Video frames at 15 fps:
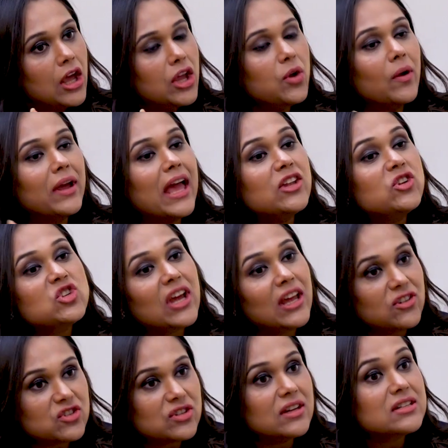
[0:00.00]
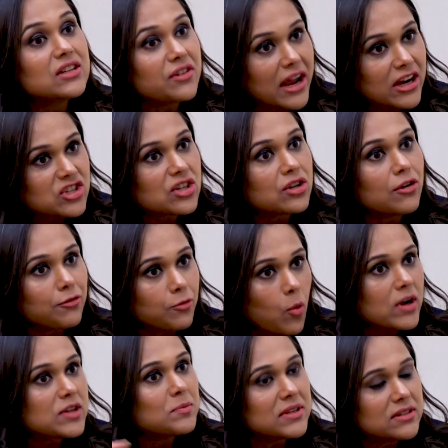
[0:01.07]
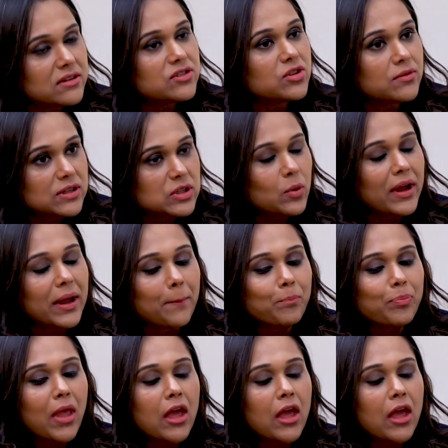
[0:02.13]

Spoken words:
You again changed the direction of what business you were doing.